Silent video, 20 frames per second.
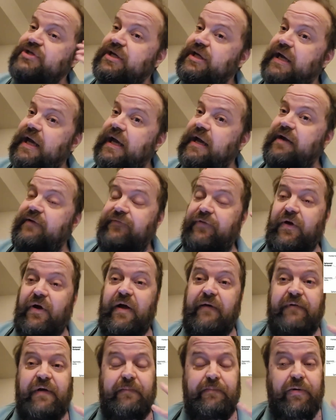Again, if they're
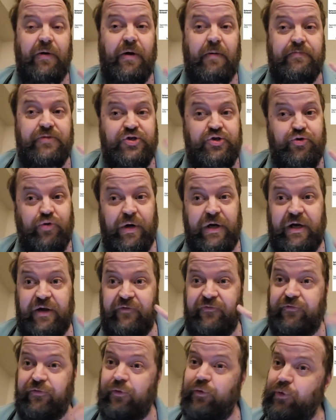having problems draining
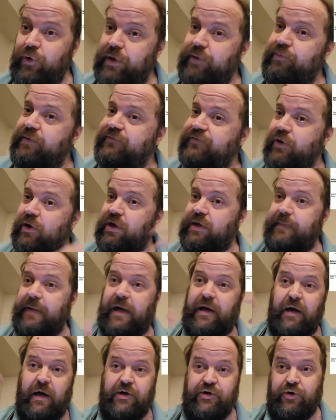fluid, we've talked
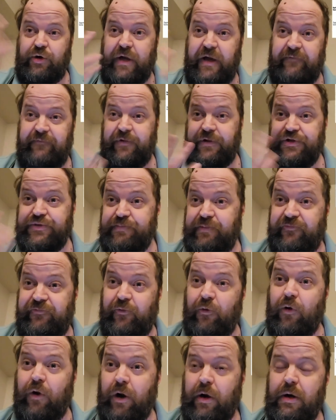about hydrocephalus
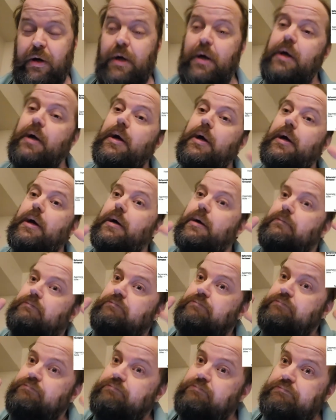before,
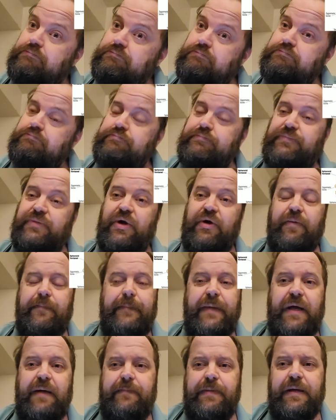there
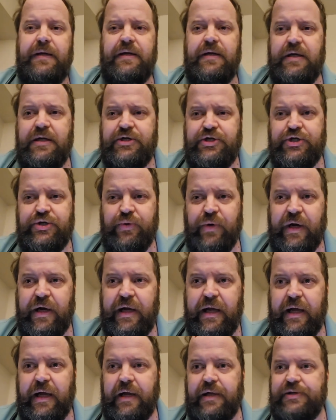may be an issue at
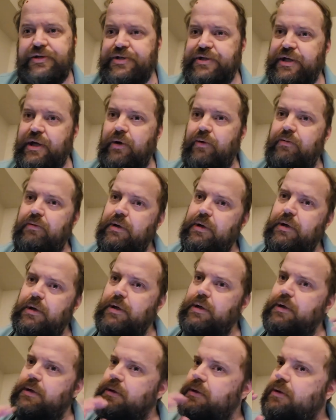hand. So
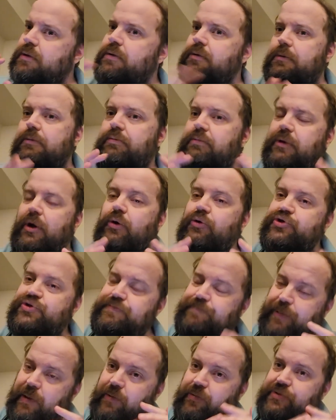those
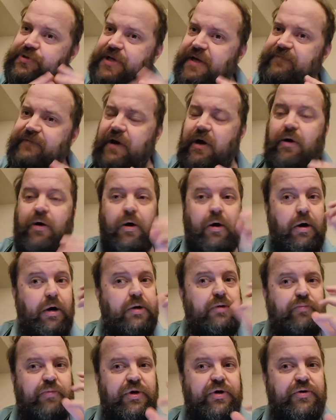bones have not
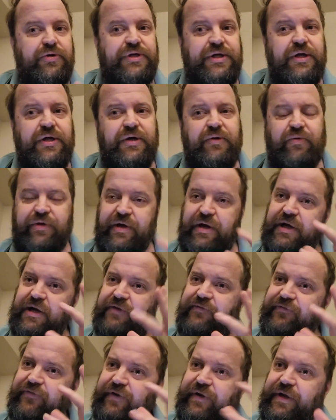hardened when you're dealing with an
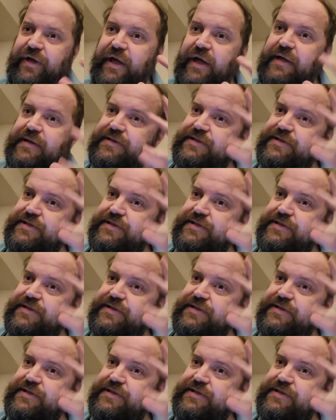infant yet.